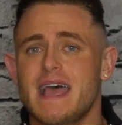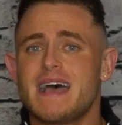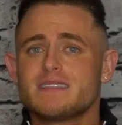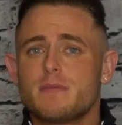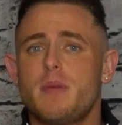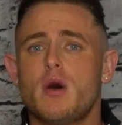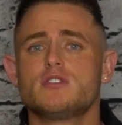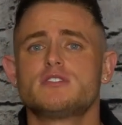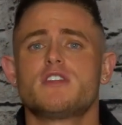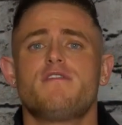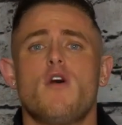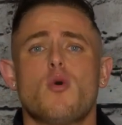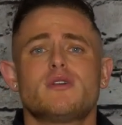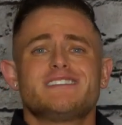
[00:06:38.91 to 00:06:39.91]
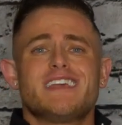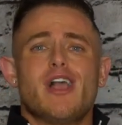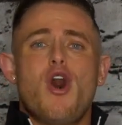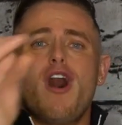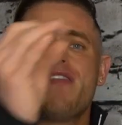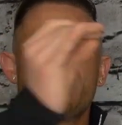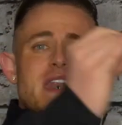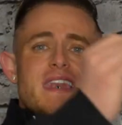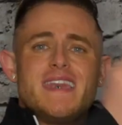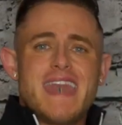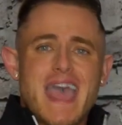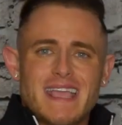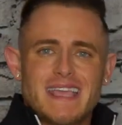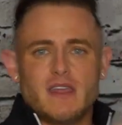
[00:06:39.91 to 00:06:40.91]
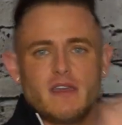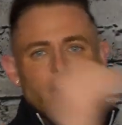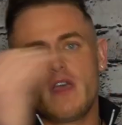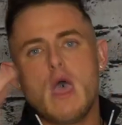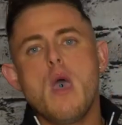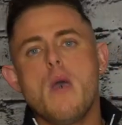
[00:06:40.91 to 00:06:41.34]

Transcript: as opposed to focusing on the negative.